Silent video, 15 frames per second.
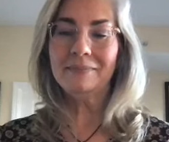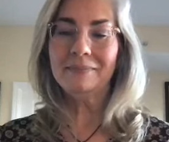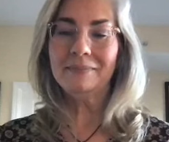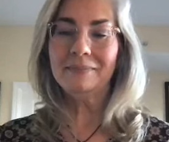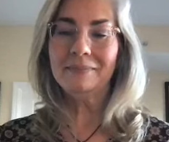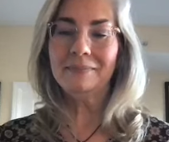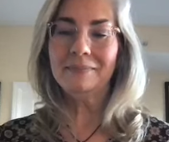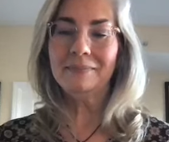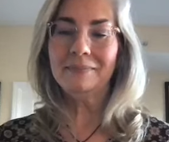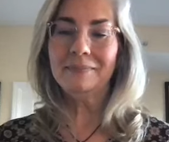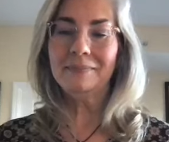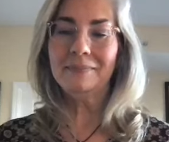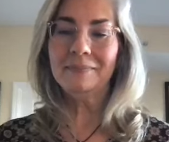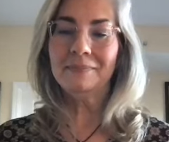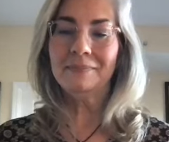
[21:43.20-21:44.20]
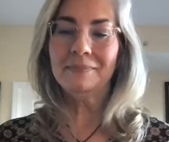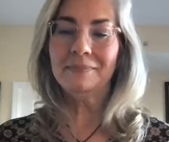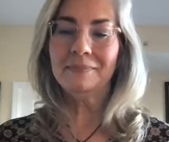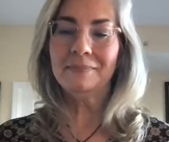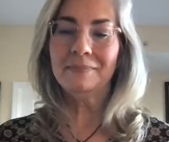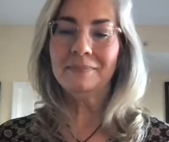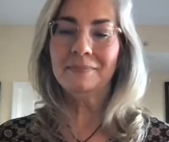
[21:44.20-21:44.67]

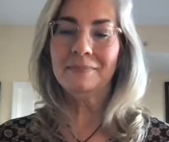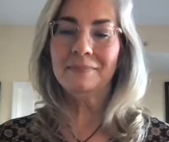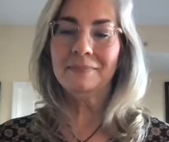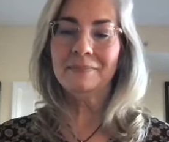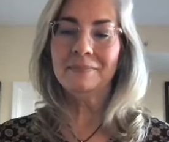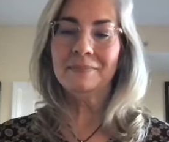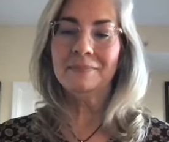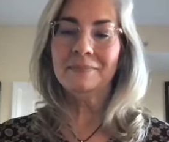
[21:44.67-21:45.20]
No one is speaking in this clip.